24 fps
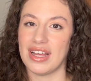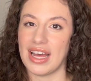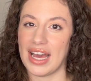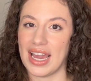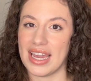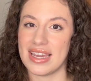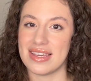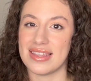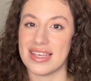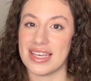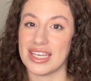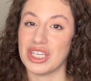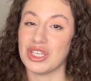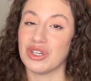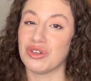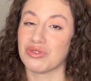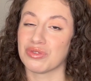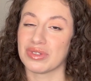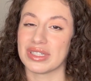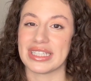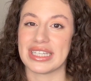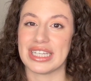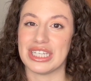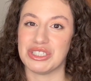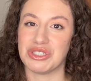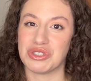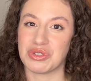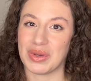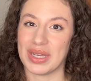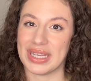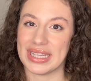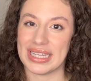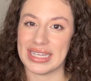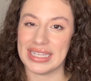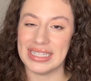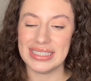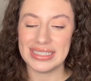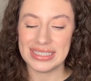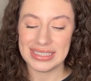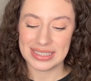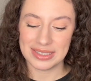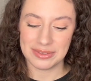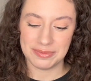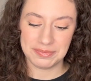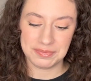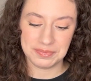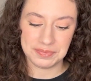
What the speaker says: I think you'll really enjoy this.